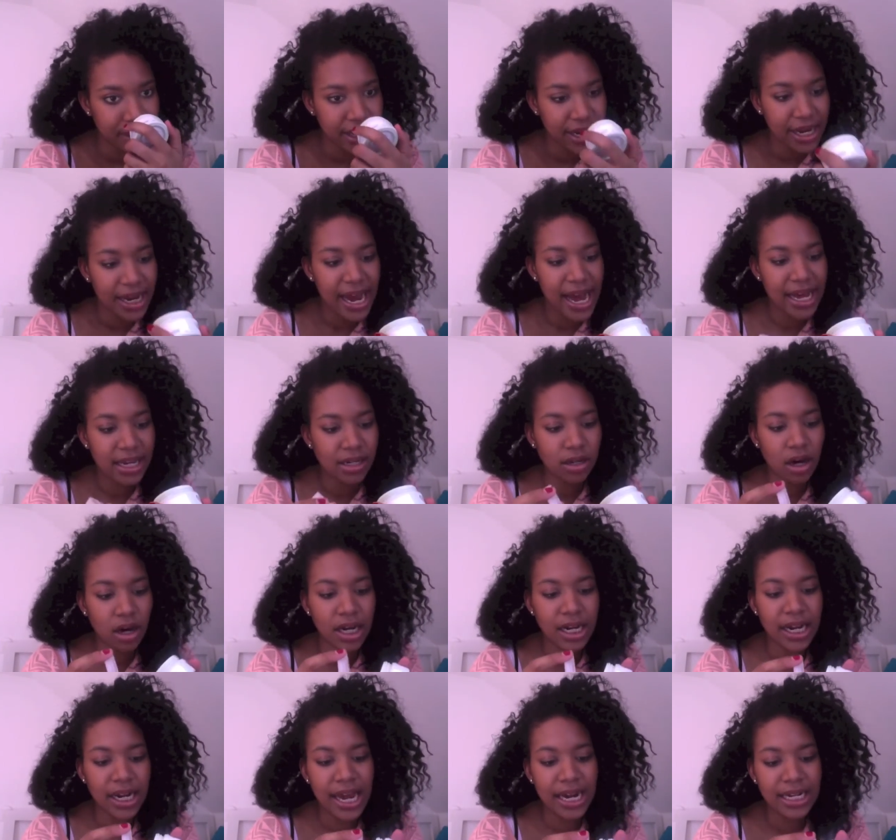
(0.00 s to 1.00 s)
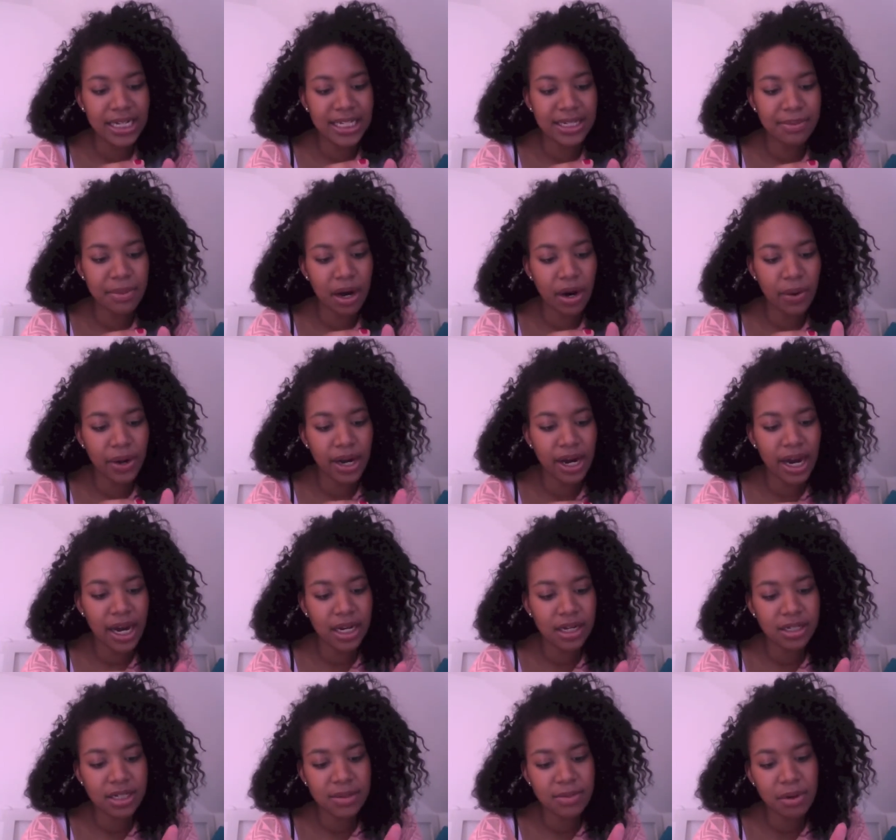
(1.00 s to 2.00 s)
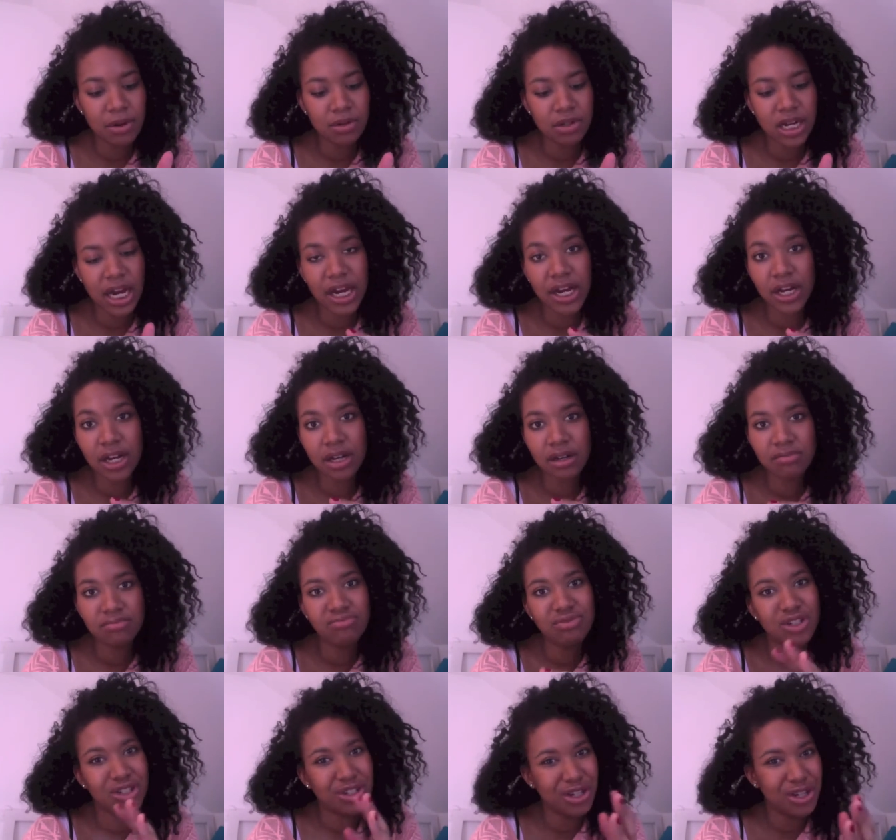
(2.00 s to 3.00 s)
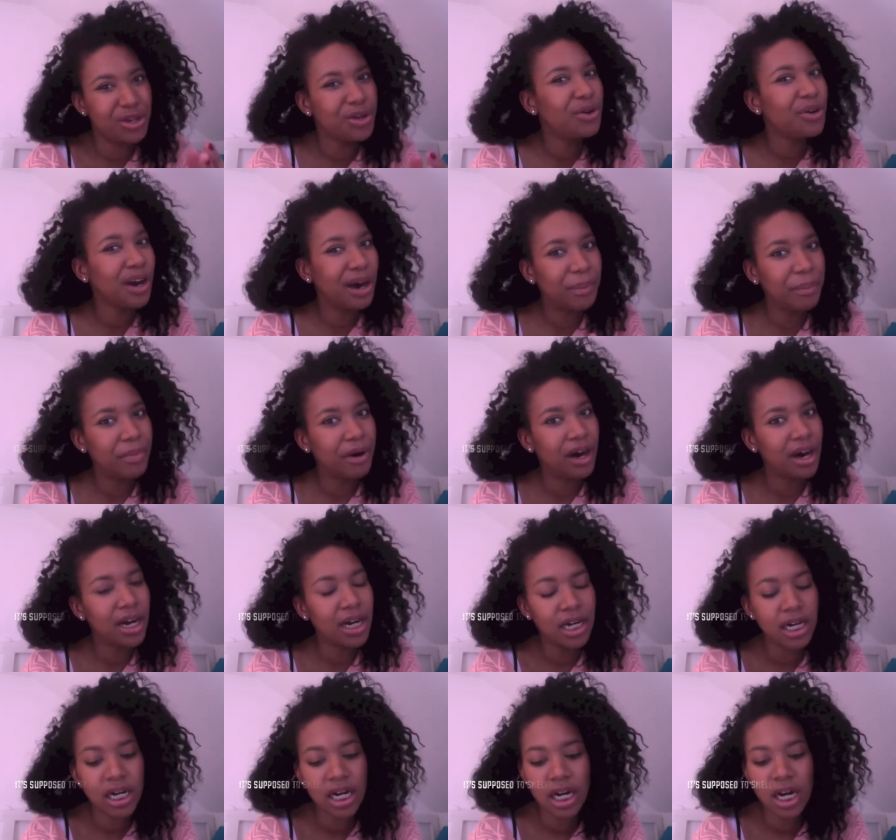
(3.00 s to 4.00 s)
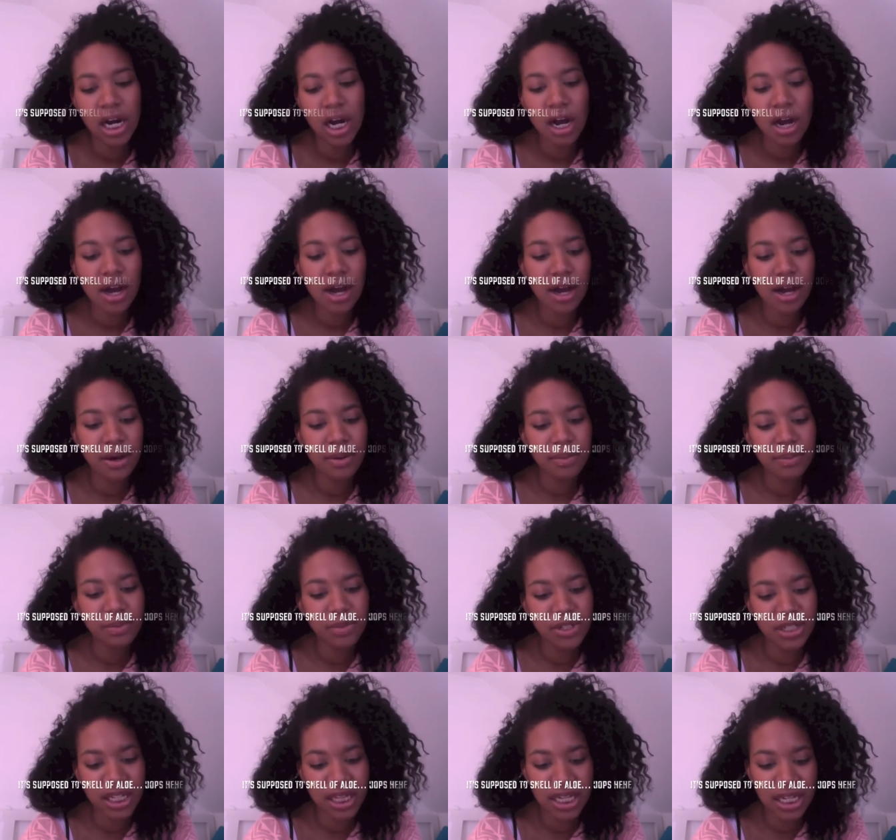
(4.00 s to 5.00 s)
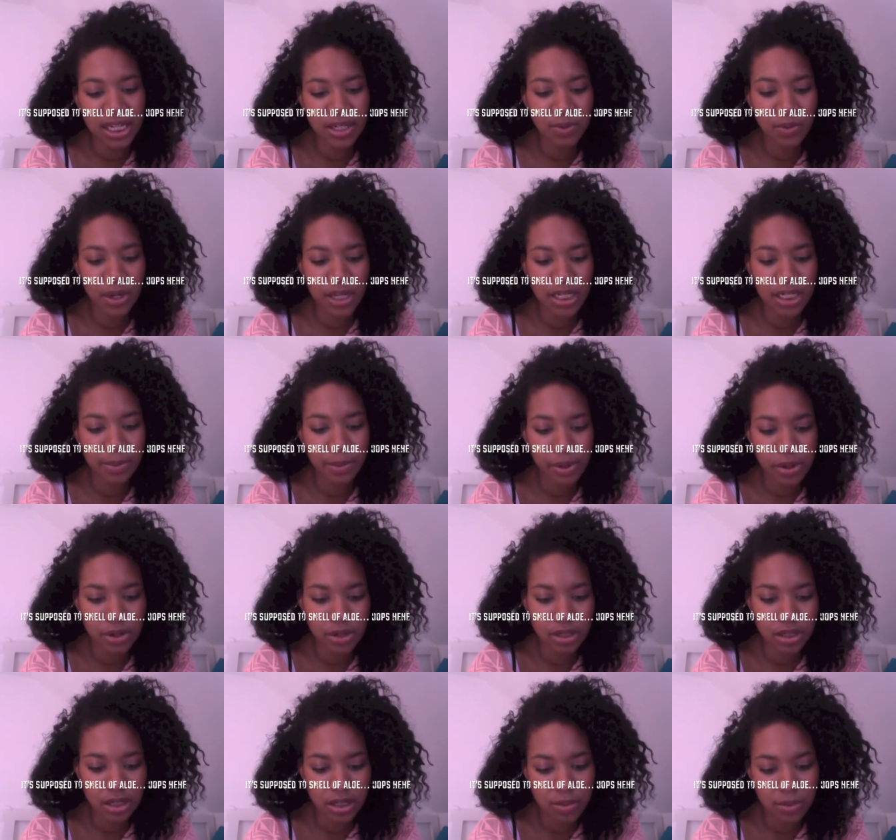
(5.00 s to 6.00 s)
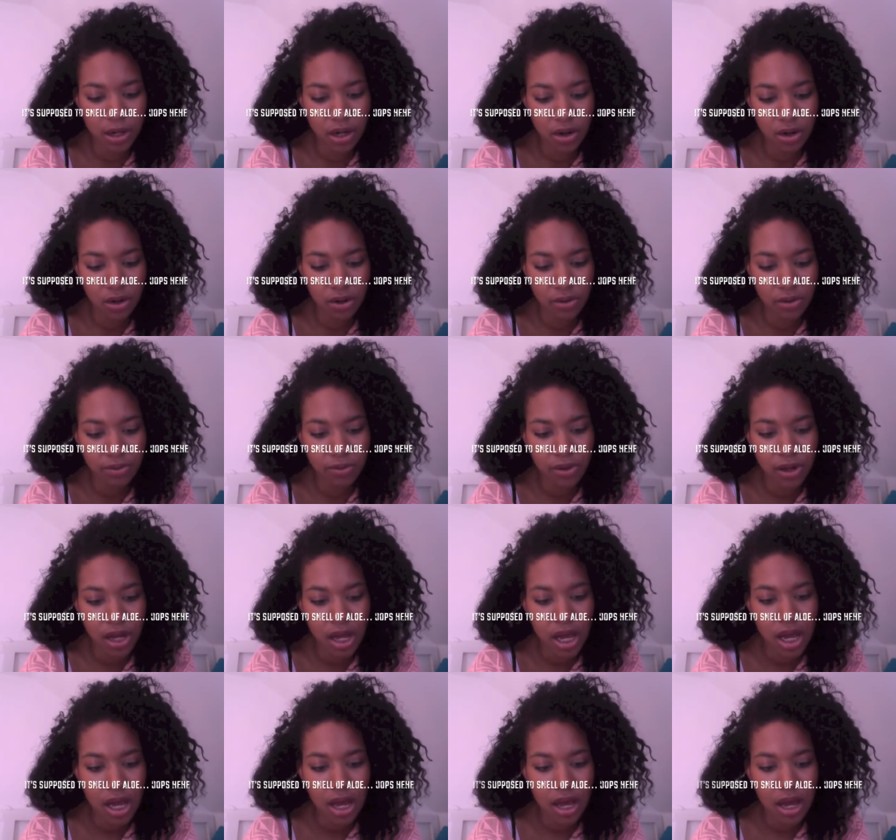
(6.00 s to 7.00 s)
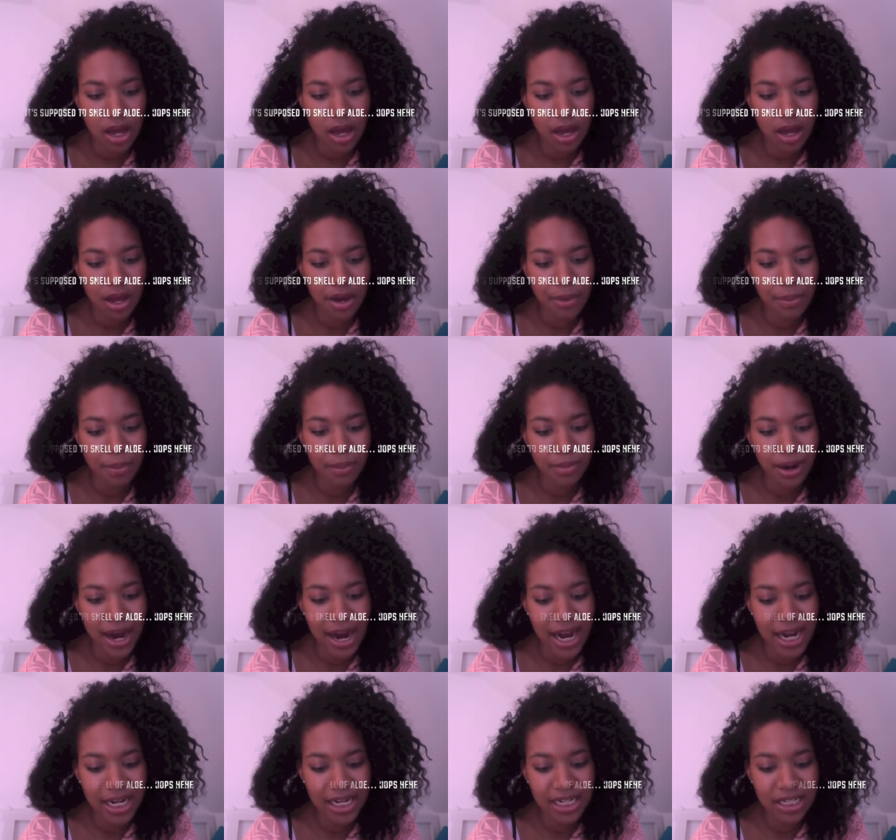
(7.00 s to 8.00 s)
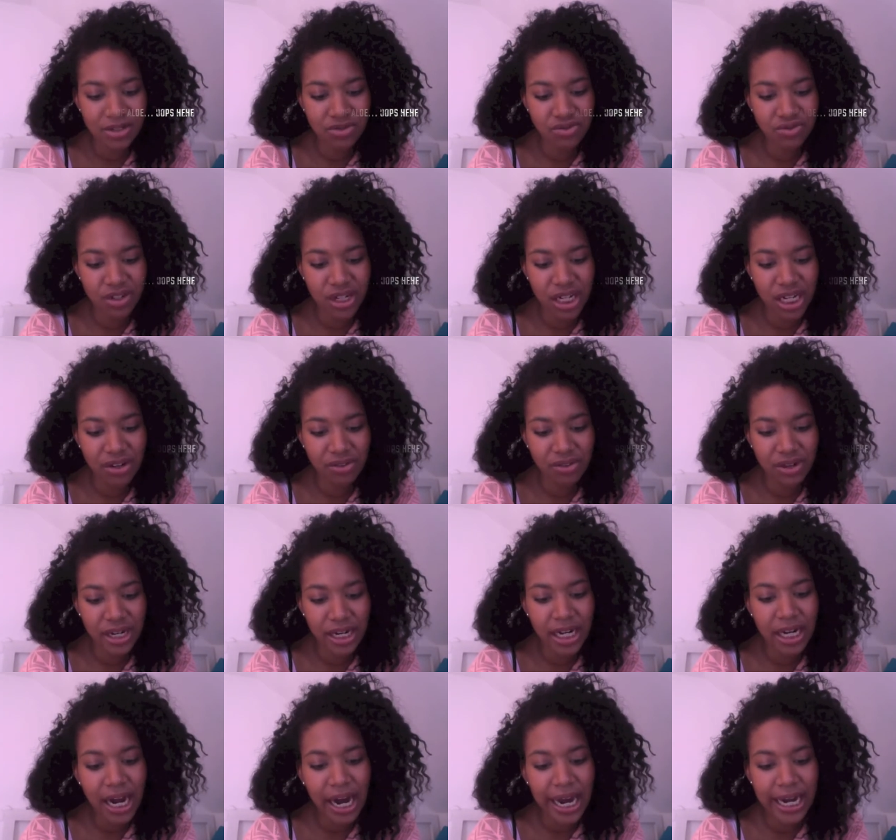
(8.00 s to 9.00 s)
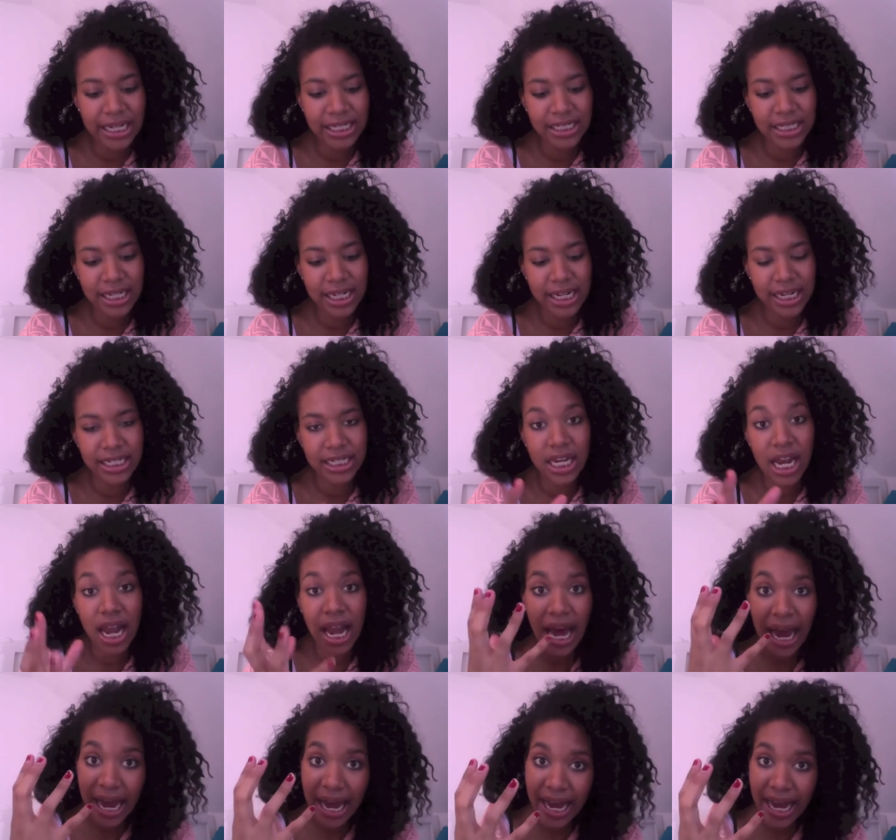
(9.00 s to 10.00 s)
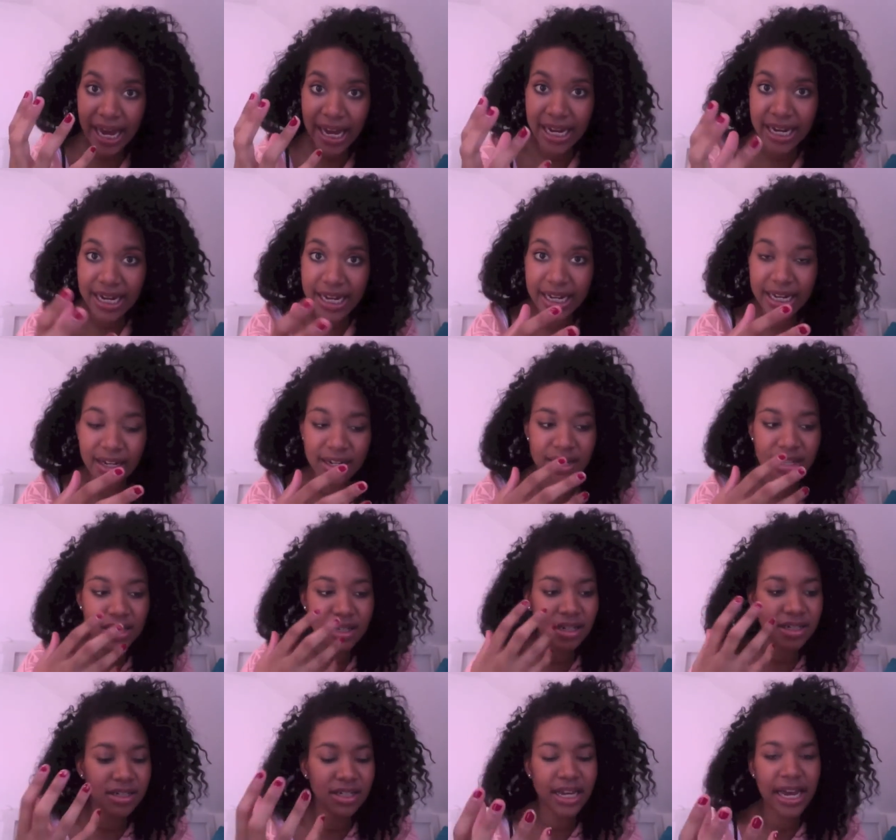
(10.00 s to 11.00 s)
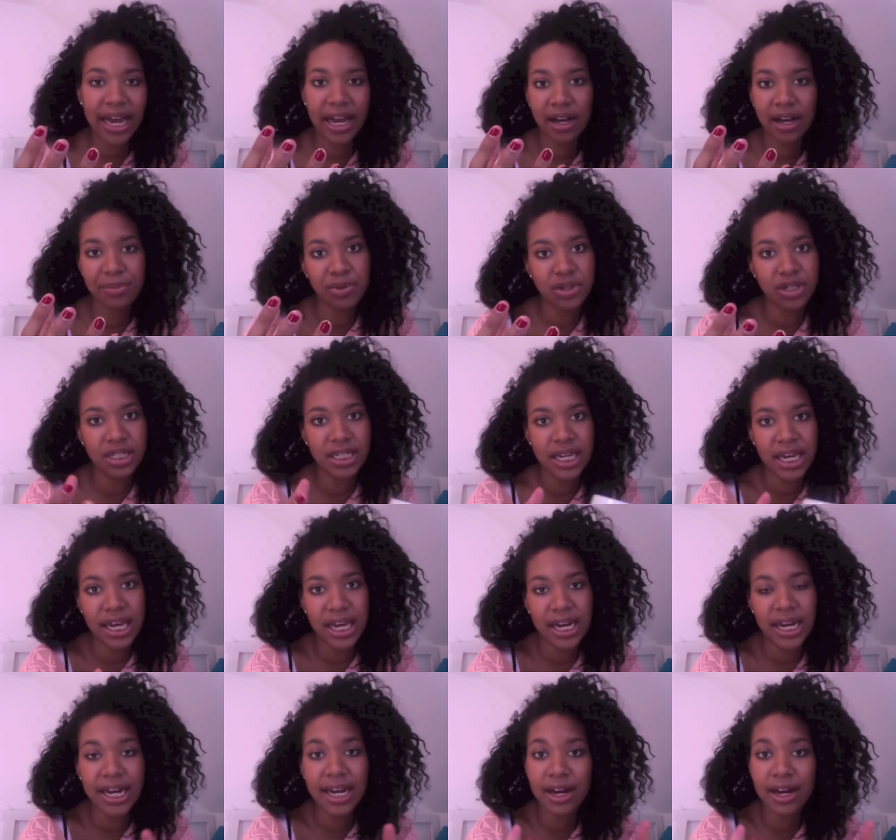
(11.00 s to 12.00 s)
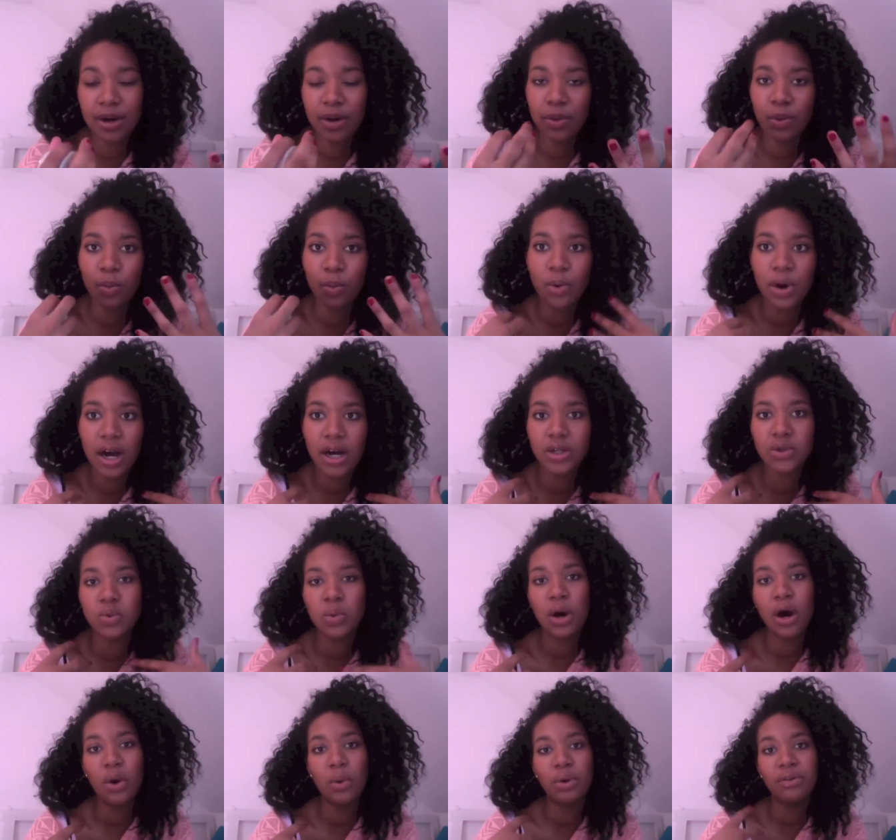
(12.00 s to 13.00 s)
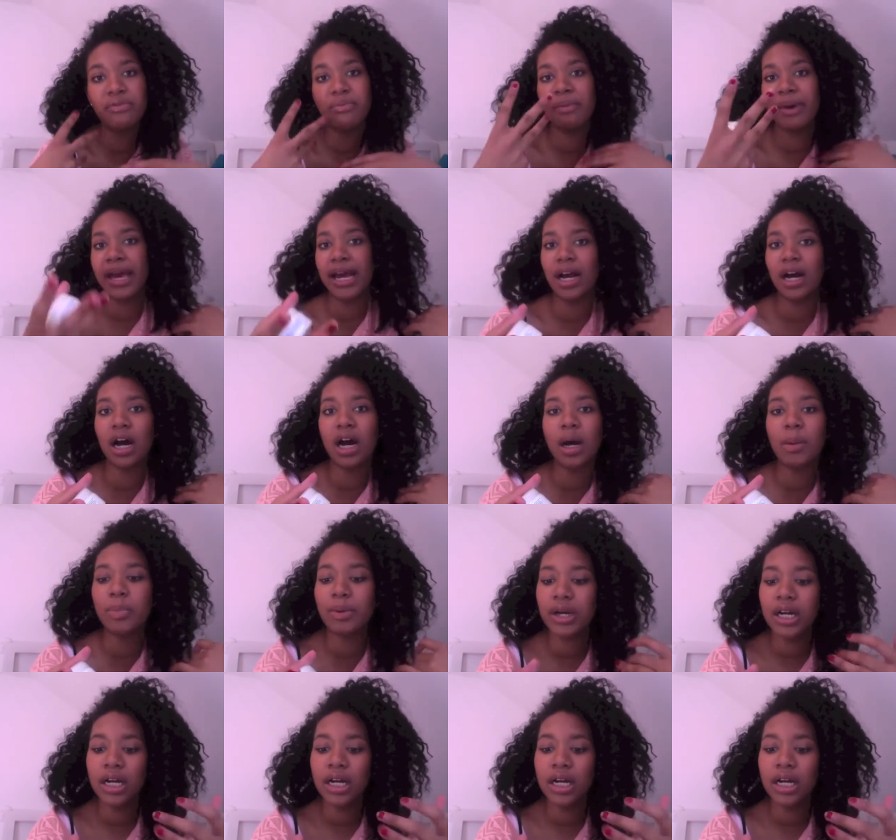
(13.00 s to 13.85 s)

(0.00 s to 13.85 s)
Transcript: It has hardly any smell. It kind of smells like just cucumber, which I think is what it's supposed to smell of, and it's really, really nice, and it's light and it doesn't cake up your skin, and it works well with makeup,